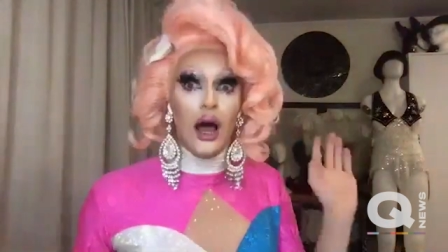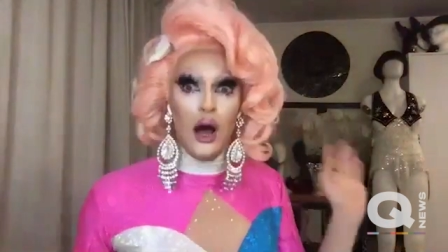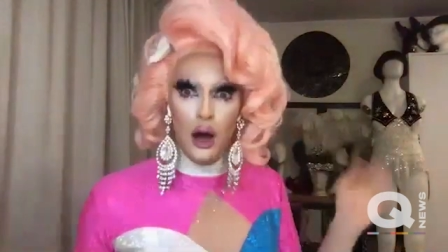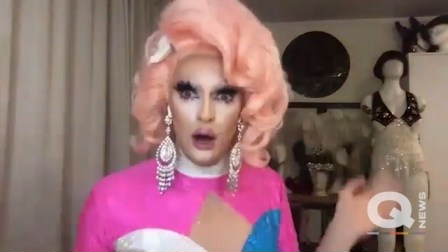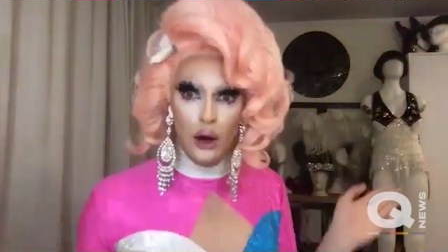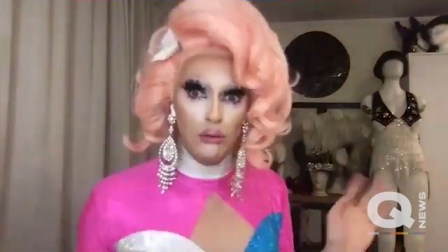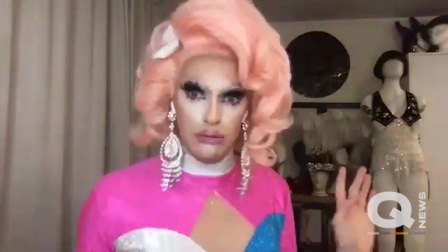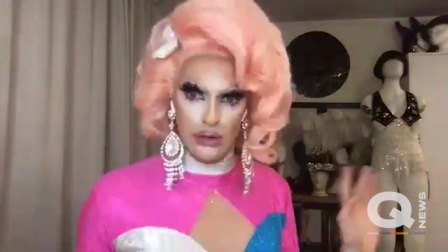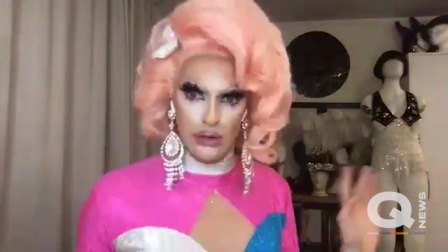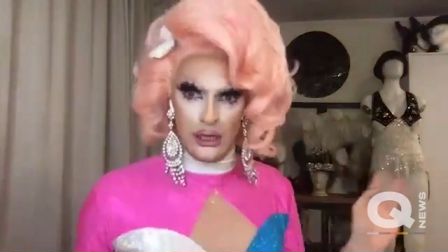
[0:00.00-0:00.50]

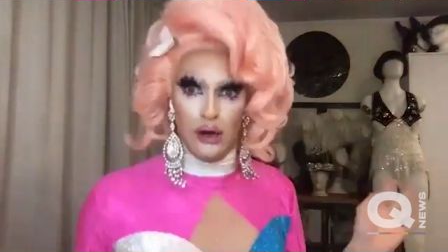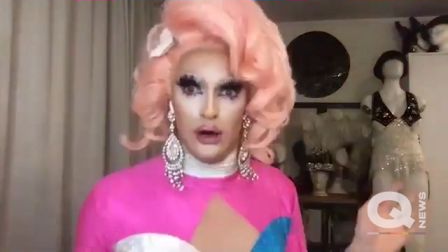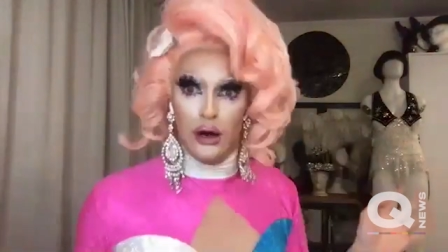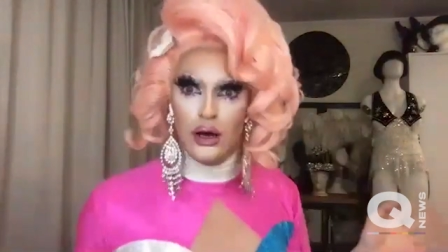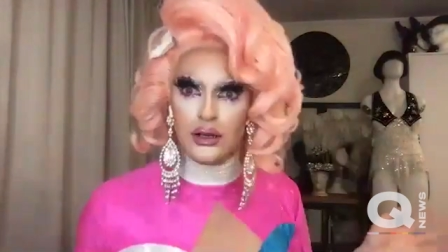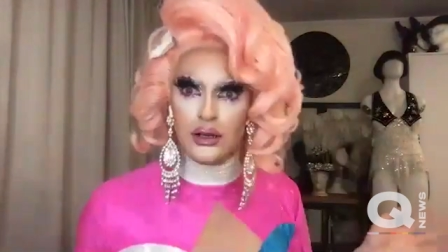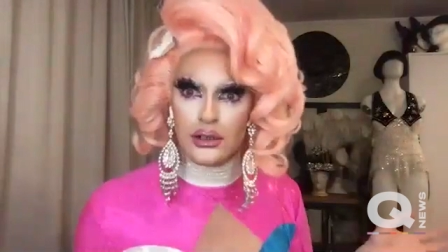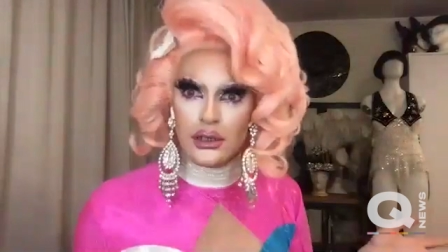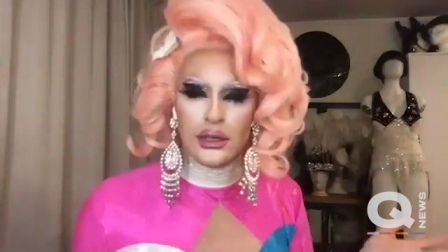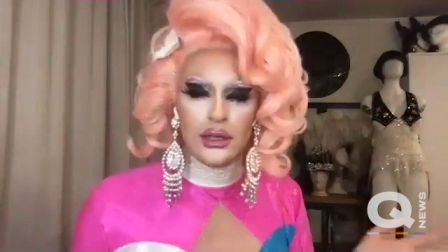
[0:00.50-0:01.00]
oh my
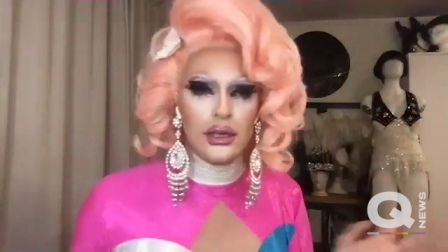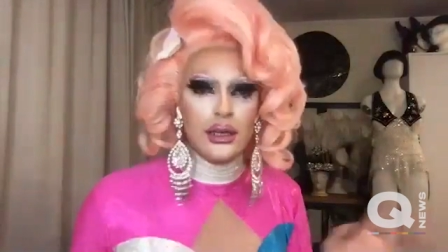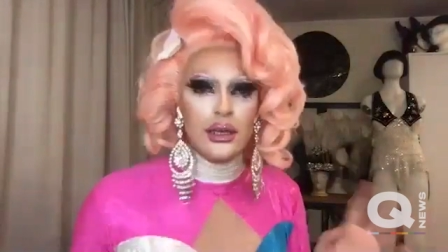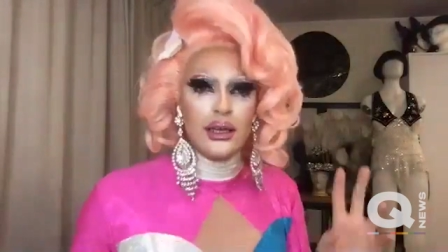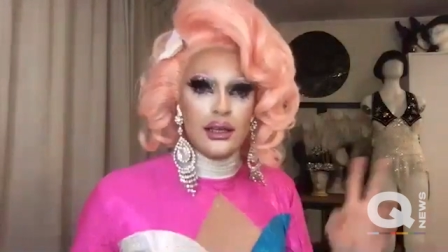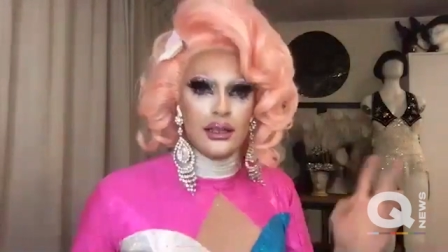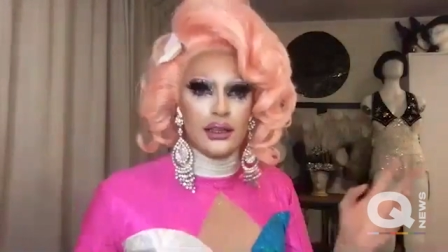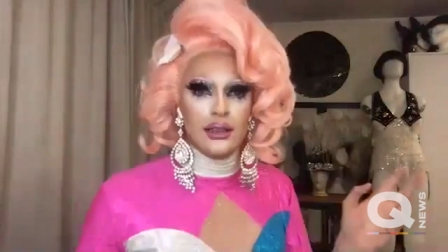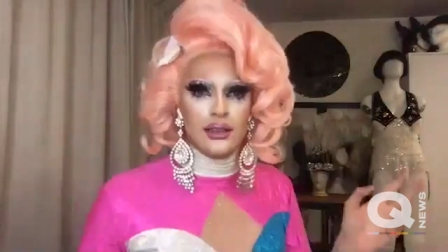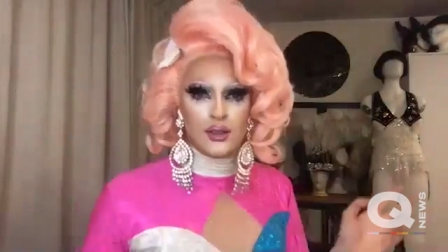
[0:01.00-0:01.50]
God,
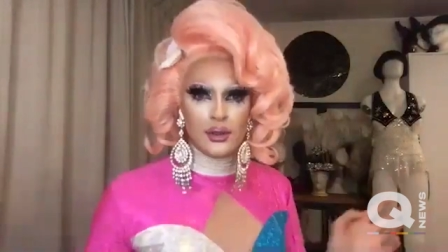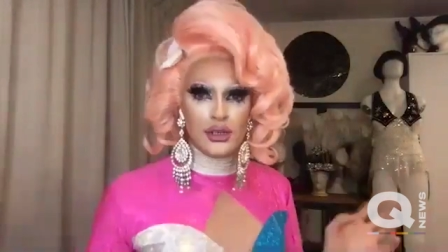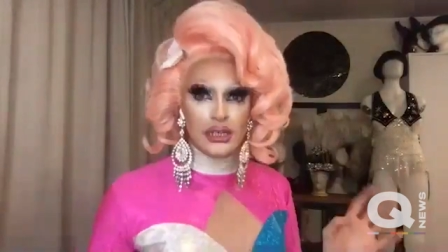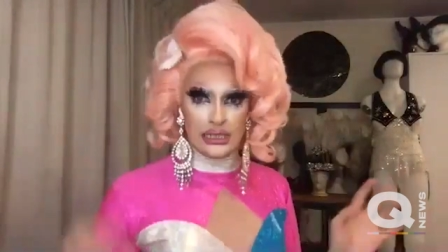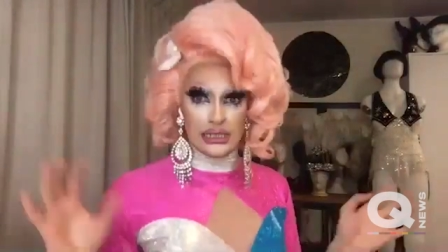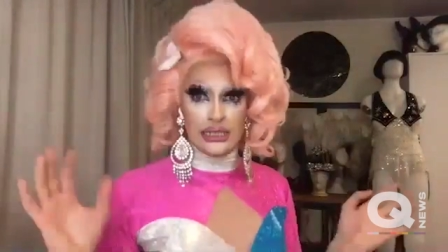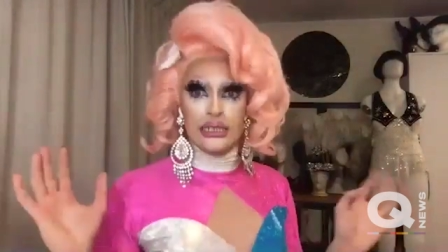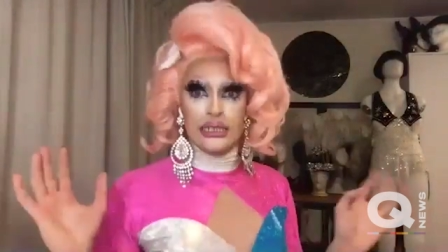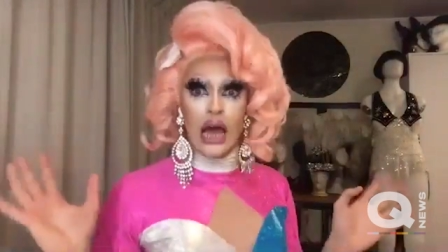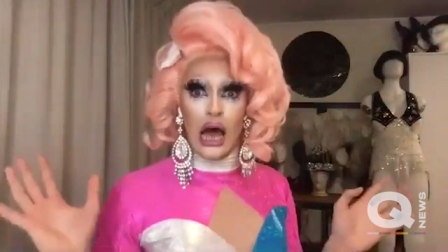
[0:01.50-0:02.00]

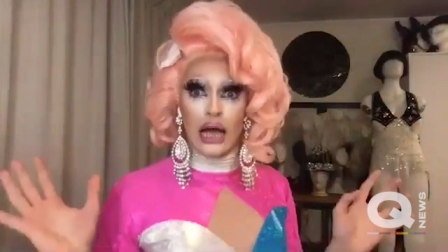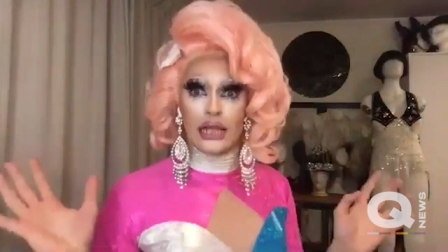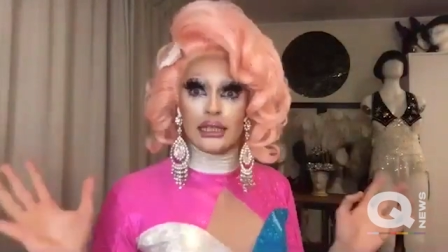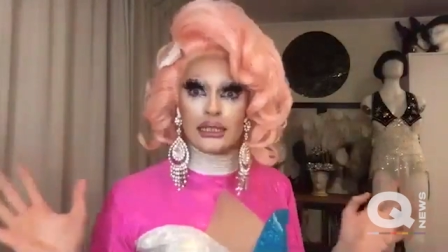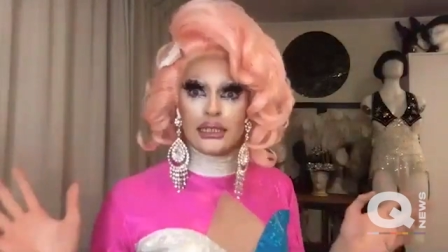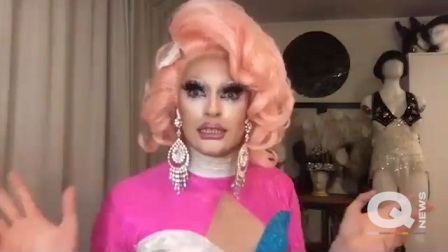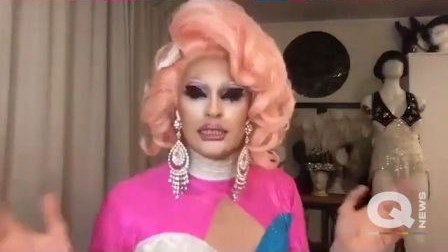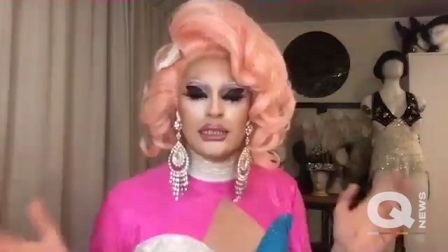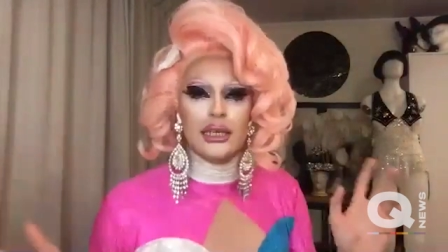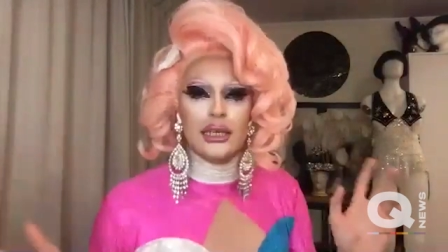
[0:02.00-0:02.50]
Twitter's
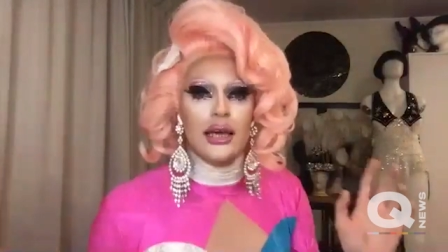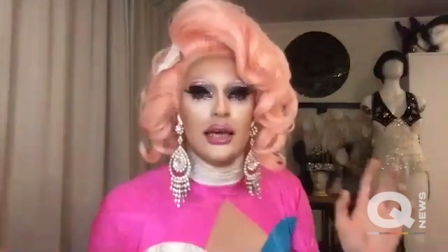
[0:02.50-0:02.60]
nuts.